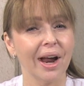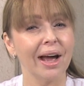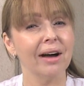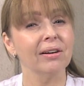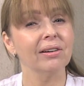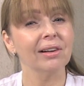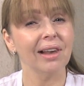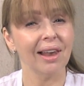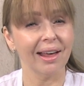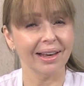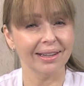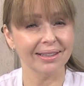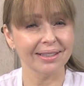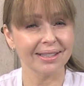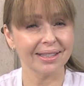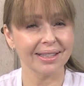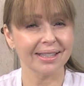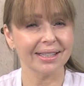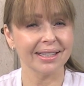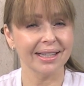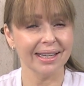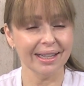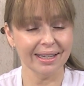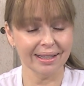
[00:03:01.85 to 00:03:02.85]
our client's
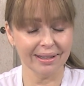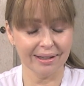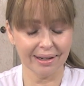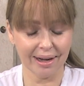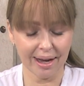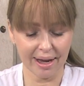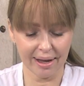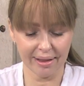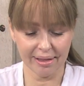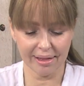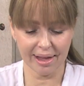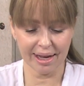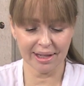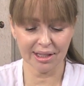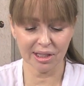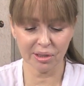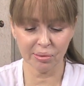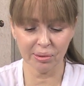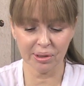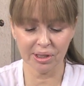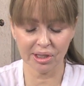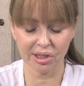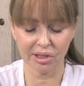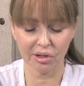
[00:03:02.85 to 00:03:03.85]
skin. And
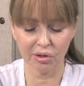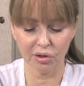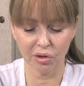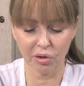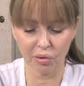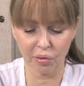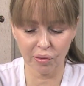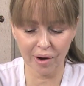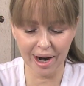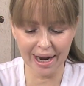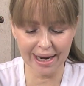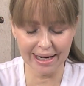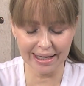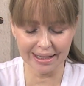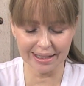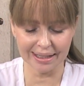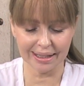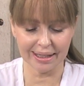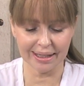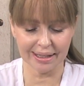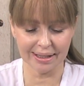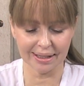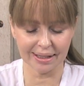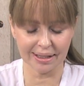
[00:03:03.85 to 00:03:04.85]
that's what's so
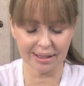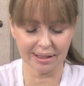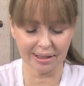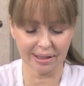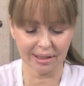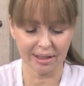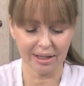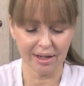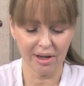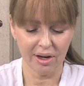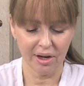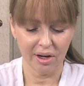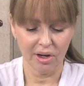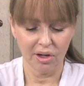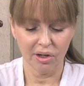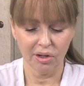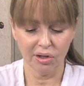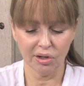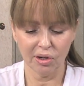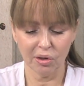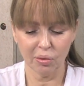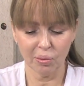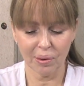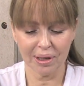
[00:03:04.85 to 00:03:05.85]
great, is that,
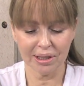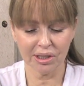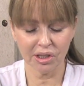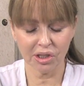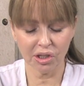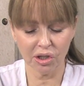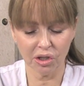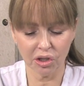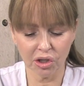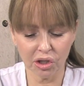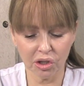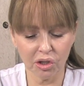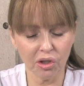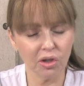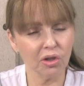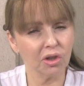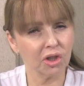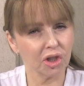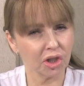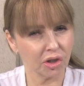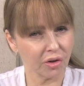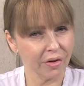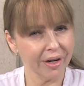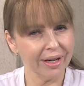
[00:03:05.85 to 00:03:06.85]
once you do
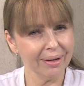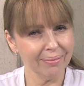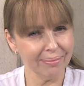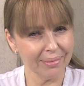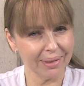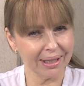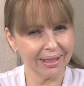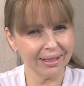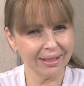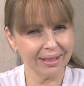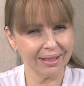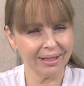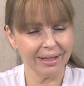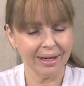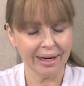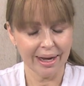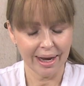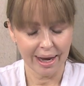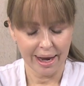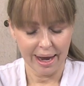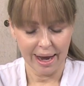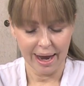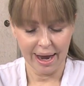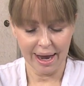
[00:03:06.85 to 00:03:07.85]
your treatment
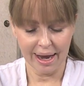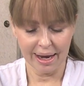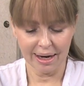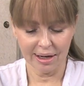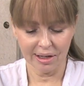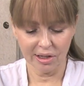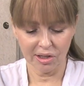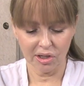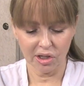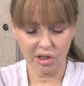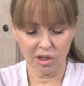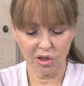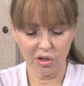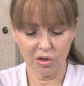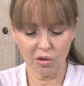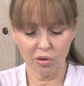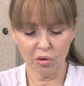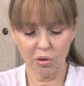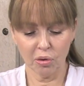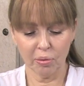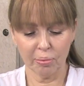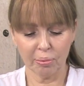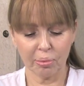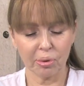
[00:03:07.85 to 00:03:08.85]
and
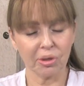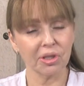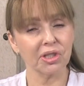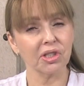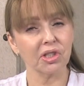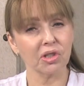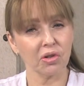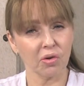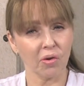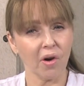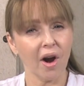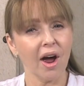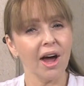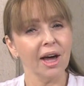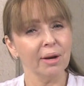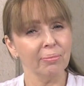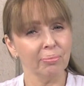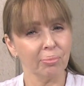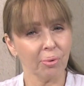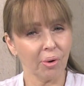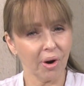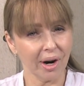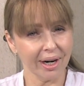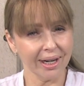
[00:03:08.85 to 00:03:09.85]
you
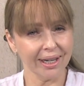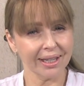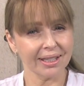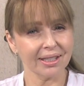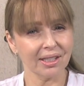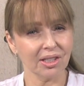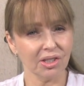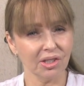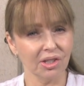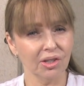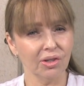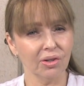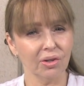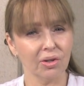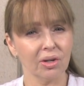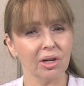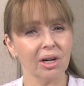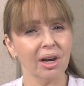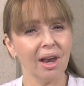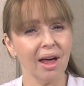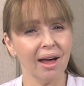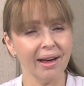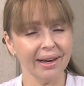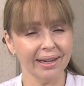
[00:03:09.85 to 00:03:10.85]
prescribe products to your
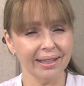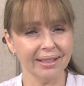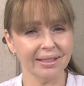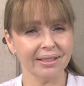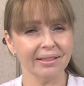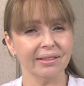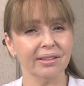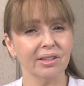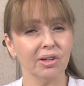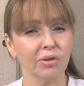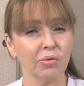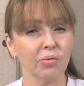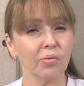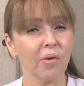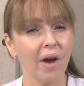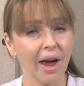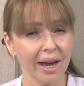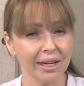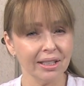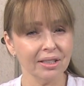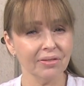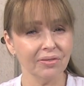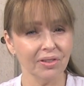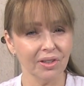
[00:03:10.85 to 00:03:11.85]
client that are
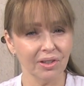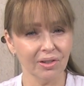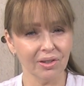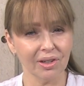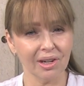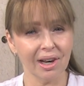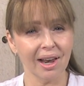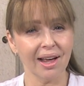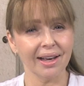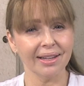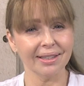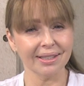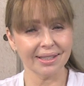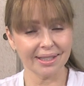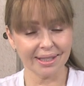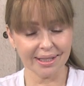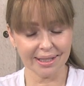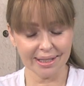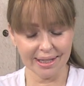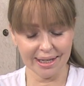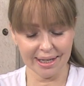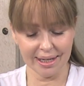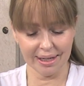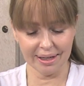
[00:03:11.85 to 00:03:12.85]
right for your client's
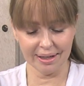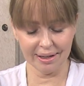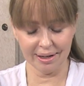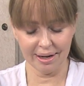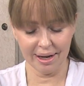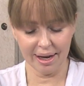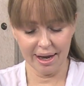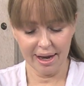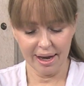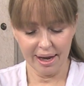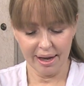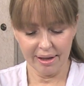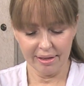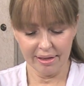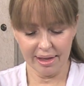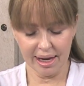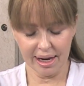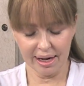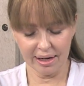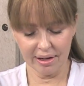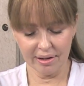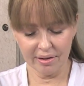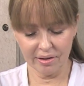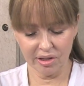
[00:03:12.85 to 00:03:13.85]
skin,
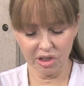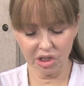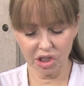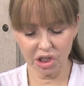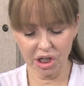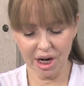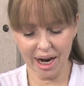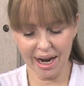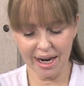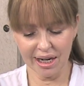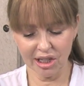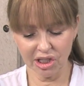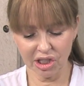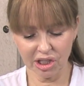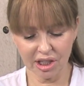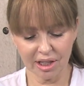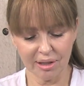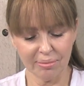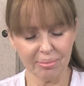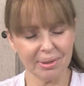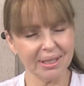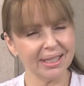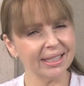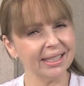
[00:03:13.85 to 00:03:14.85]
then the change
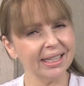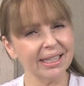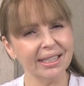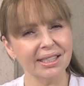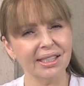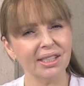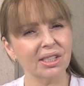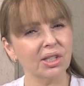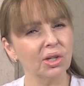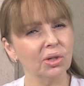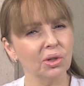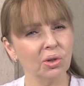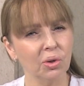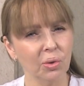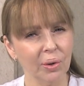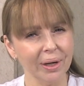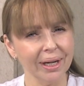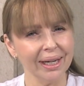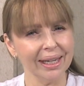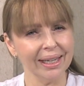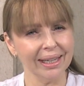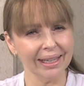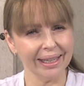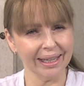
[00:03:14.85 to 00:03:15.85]
can be seen so
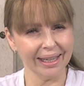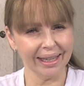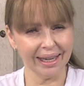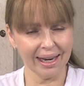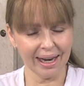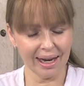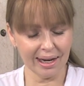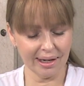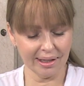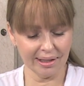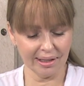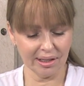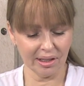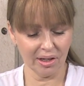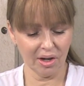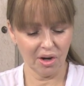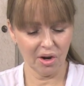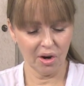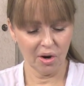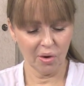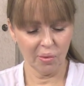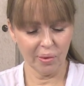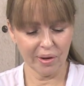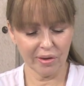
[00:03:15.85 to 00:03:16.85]
quickly. And
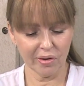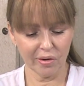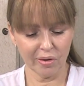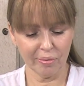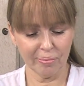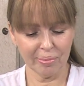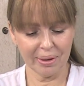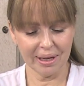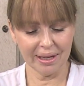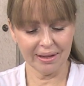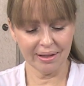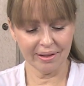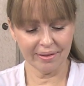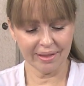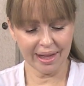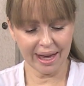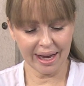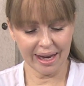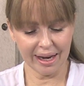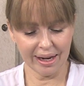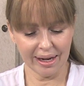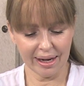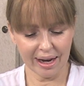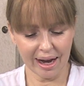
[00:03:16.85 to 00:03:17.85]
whether it be that
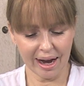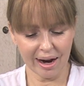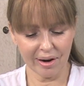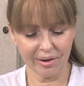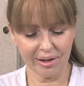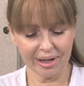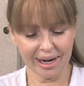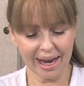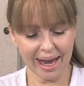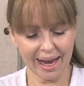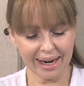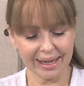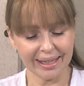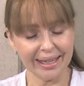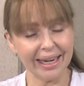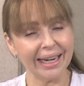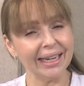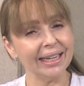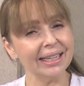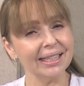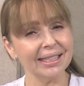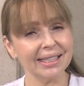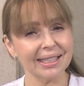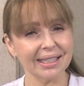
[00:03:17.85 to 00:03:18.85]
they are an
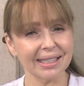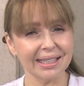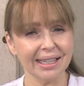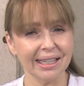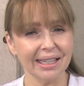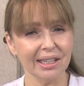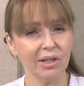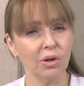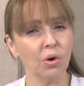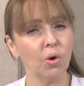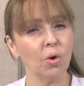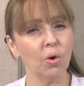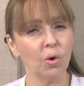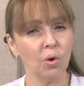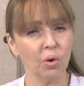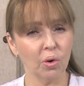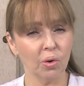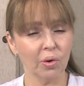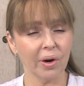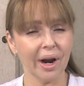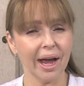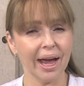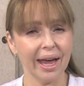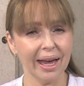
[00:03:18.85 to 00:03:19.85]
acnetic skin
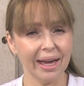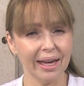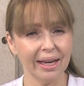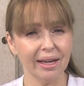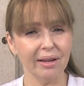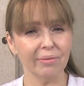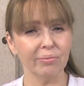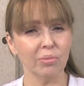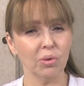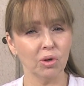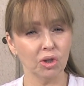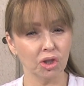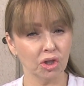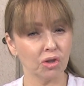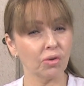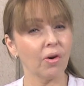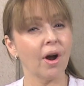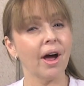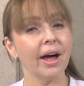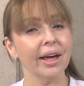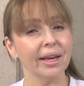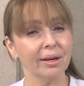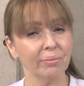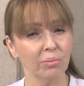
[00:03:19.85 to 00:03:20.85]
or a more
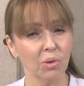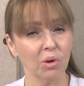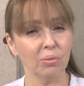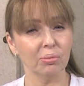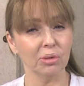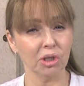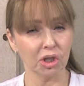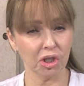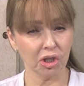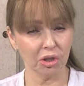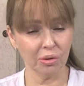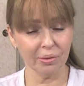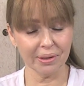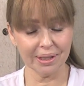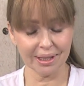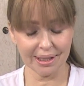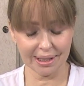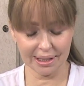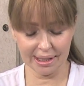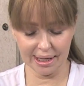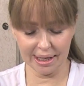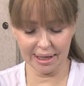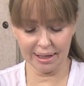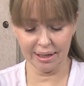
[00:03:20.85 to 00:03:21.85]
drier, more mature
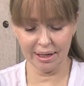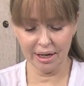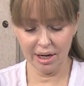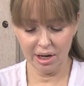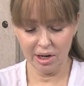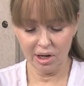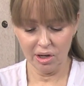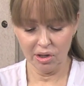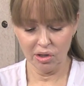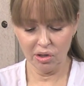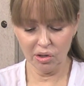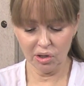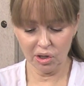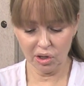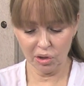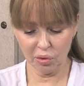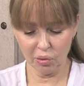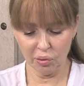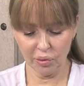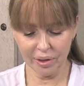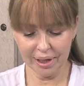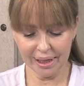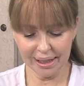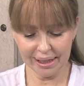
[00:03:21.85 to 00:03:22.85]
skin, you
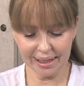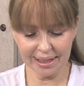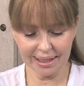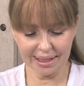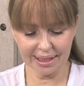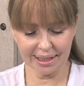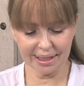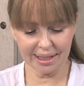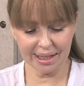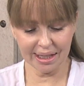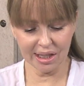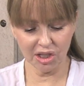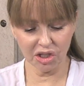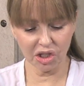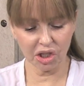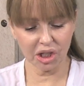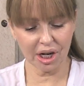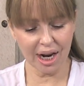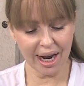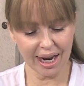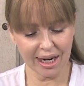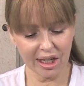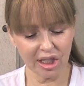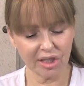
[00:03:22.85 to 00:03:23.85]
can really see
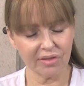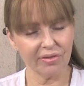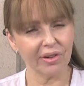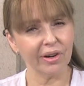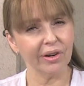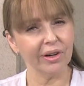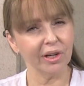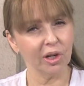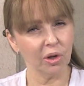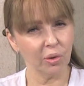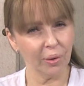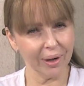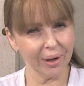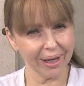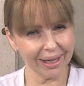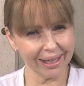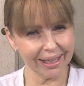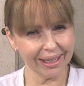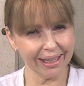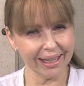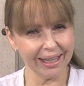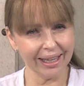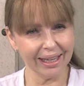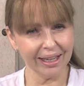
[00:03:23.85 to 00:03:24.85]
change very
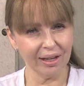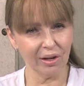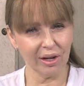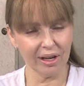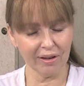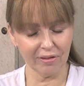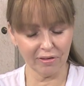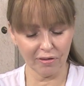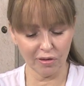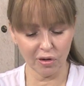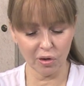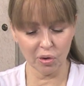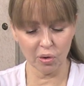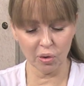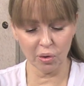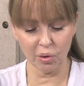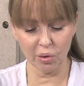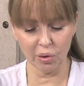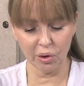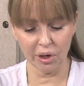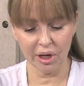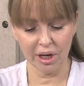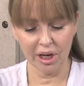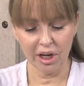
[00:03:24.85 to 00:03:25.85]
quickly if you